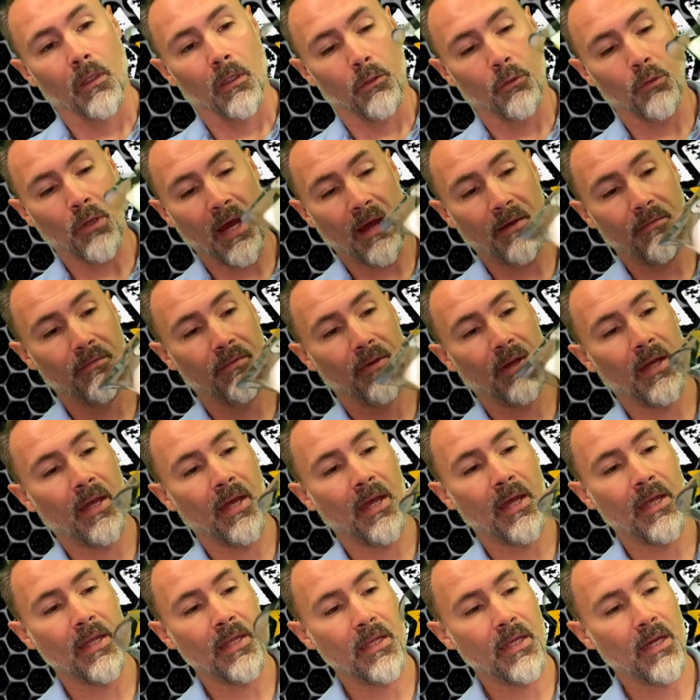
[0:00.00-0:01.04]
You have
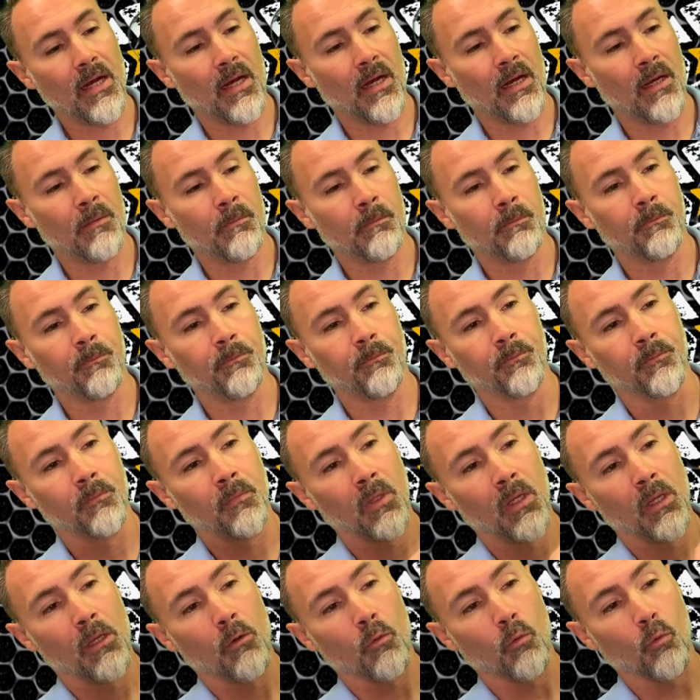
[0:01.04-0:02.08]
a
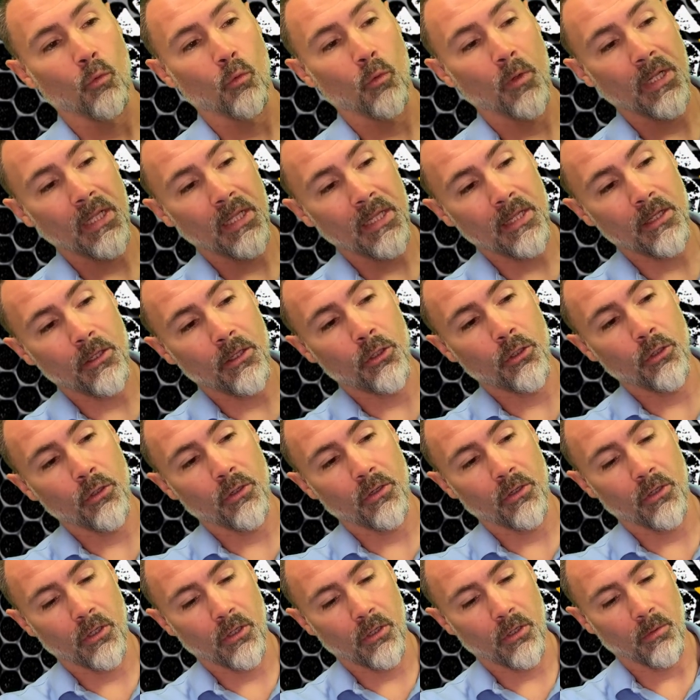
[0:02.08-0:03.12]
really
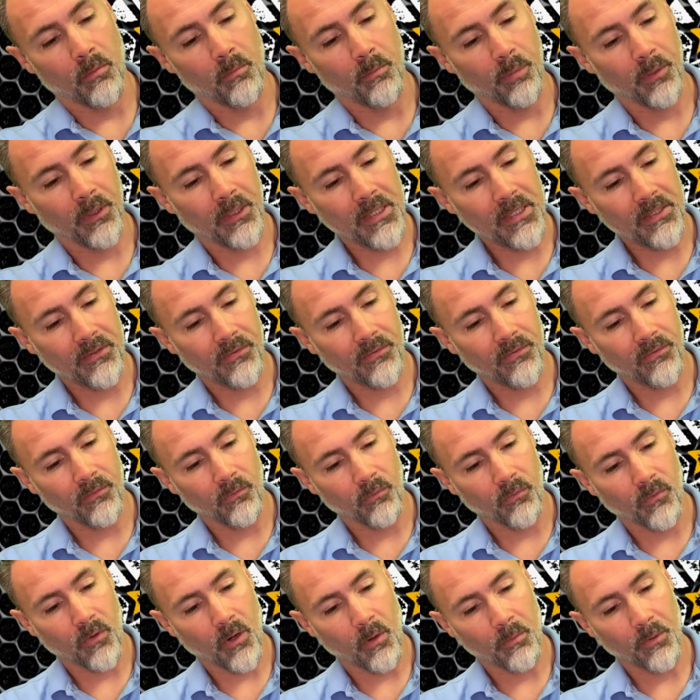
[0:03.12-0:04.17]
good complete
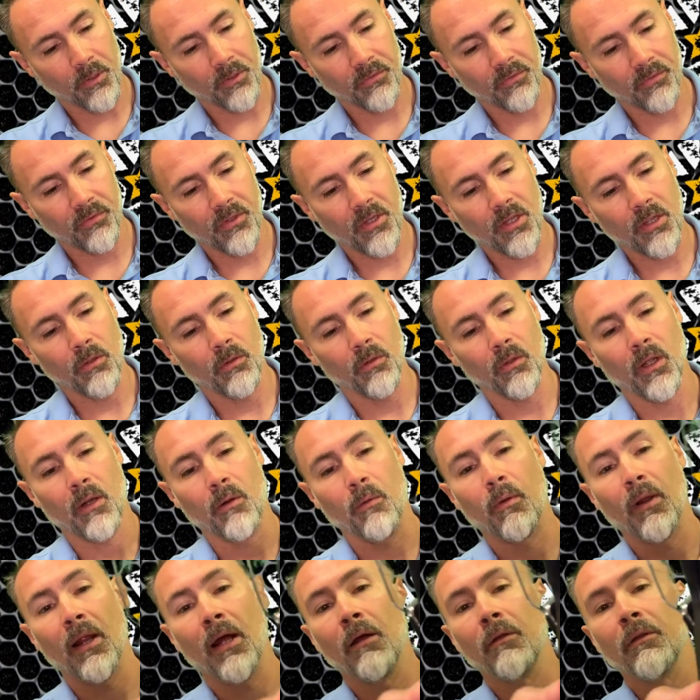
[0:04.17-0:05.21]
rubber seal
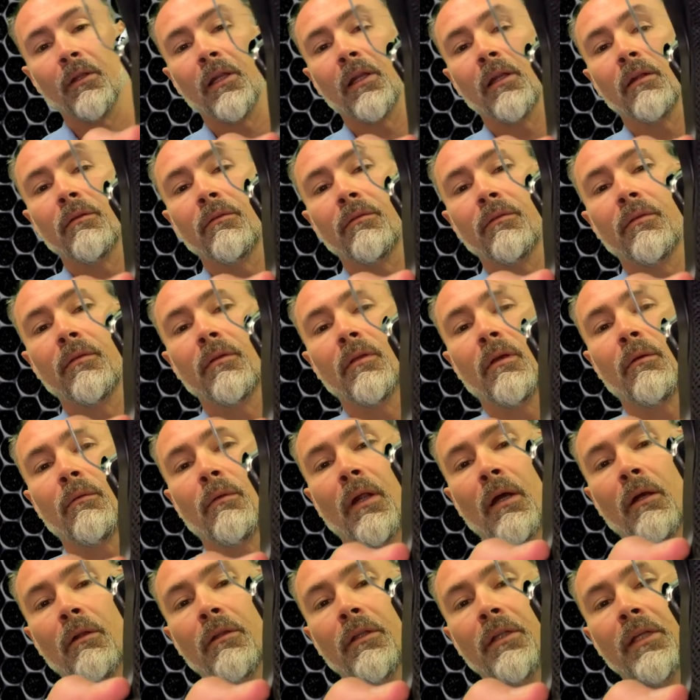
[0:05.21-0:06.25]
around it,
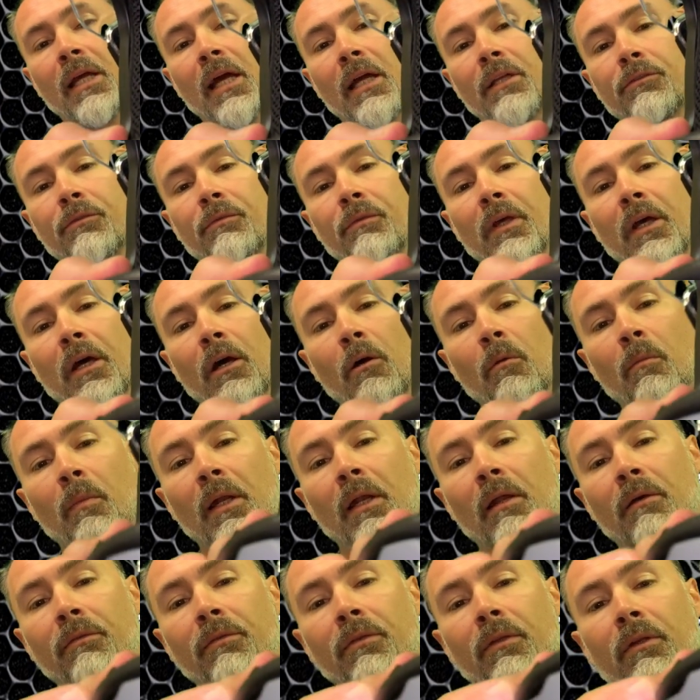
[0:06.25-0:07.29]
around the edge of the helmet,
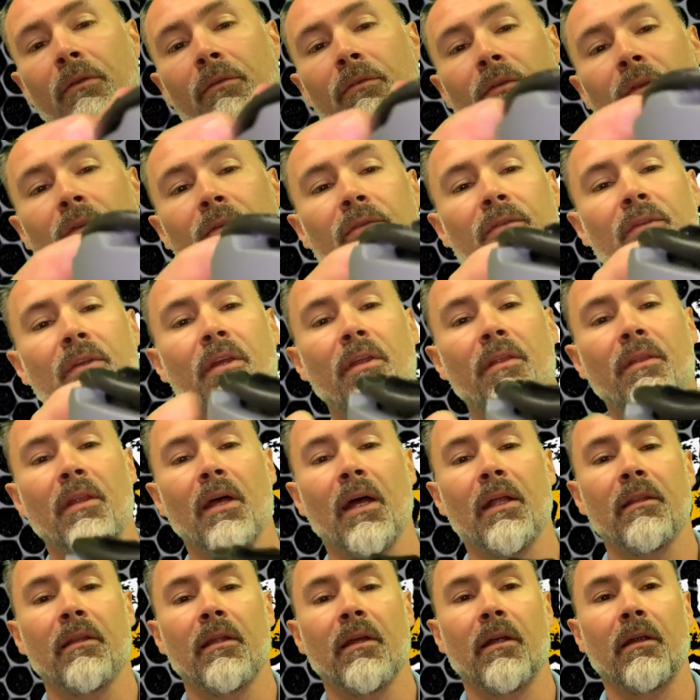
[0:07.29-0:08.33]
as you can see it
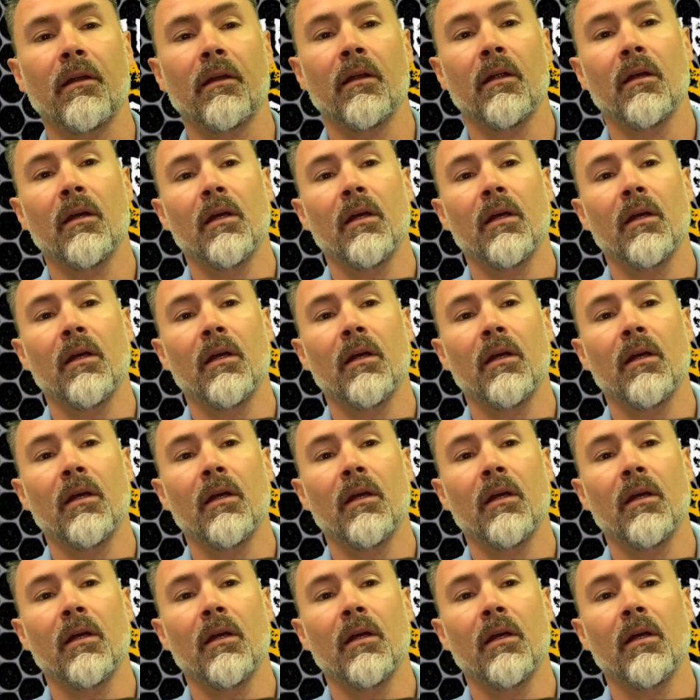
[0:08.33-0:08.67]
that there.